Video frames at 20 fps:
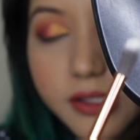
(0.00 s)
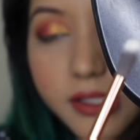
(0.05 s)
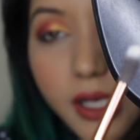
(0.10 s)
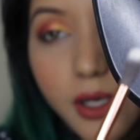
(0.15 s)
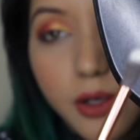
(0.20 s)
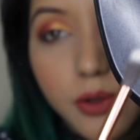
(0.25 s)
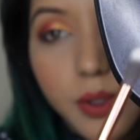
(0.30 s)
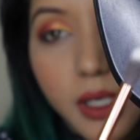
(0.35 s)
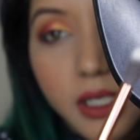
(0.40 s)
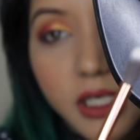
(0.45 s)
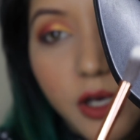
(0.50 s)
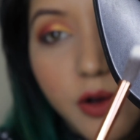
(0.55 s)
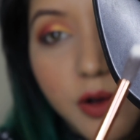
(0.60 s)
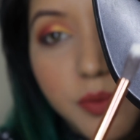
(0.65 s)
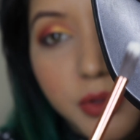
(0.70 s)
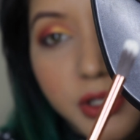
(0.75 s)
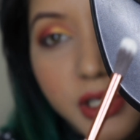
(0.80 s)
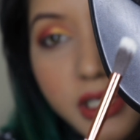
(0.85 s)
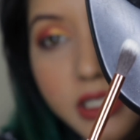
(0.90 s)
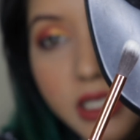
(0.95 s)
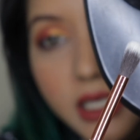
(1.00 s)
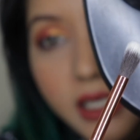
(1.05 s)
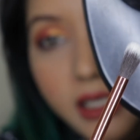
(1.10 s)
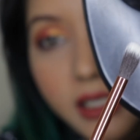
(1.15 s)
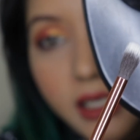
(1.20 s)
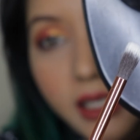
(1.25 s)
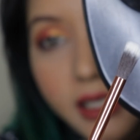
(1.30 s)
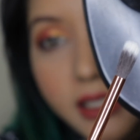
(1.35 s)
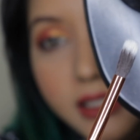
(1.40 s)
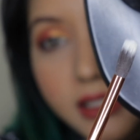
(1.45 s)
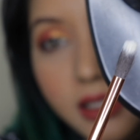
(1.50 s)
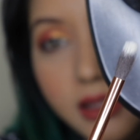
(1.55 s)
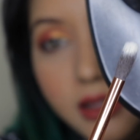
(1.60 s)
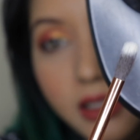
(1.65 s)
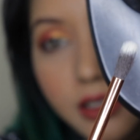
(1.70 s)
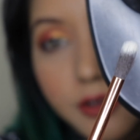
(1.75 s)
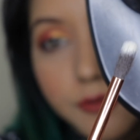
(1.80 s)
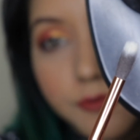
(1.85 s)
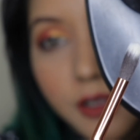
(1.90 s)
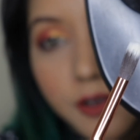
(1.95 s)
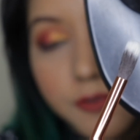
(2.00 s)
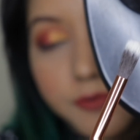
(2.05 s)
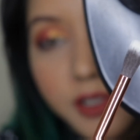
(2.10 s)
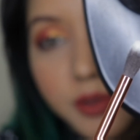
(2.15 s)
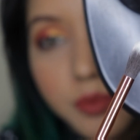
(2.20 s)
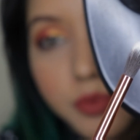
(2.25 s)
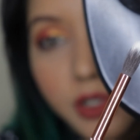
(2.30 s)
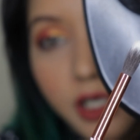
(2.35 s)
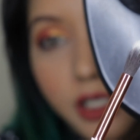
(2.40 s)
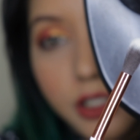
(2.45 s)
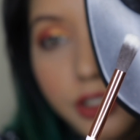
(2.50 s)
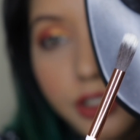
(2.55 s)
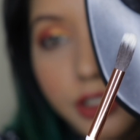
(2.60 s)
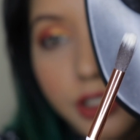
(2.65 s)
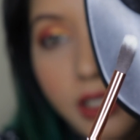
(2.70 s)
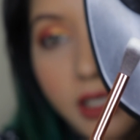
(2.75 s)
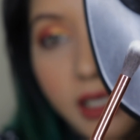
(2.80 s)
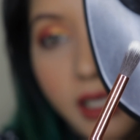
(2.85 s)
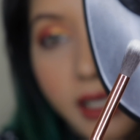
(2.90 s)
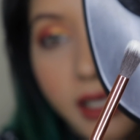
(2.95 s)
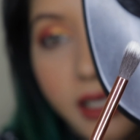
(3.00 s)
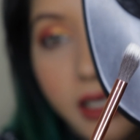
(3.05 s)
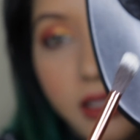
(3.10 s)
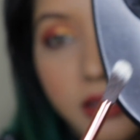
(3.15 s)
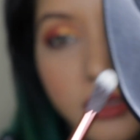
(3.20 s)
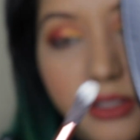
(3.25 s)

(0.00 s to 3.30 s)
So now I'm going to take a nice thin fluffy brush like